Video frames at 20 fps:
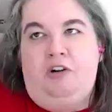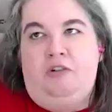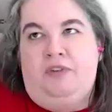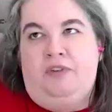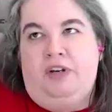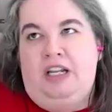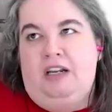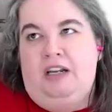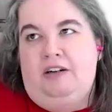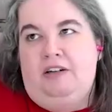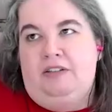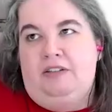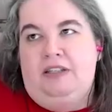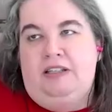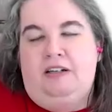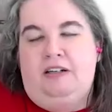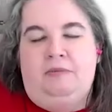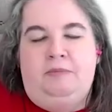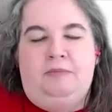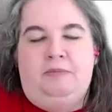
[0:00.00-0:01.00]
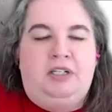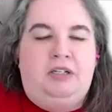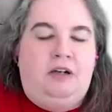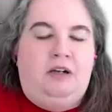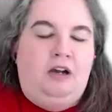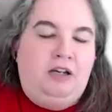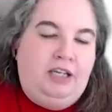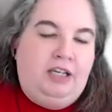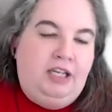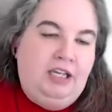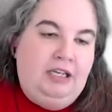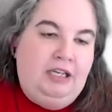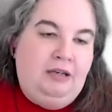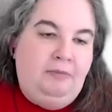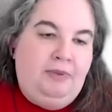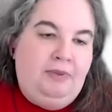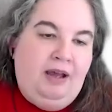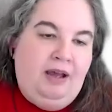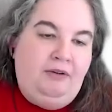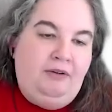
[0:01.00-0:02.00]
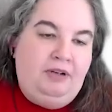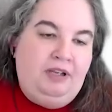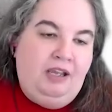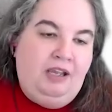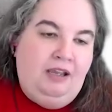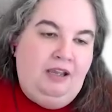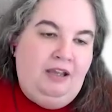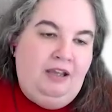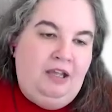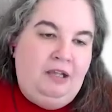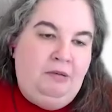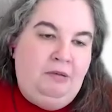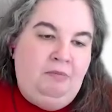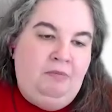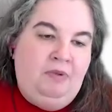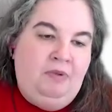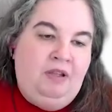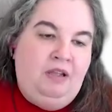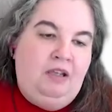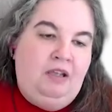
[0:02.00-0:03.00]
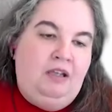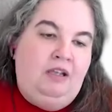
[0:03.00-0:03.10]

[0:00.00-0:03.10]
yeah. overhears him talking about him.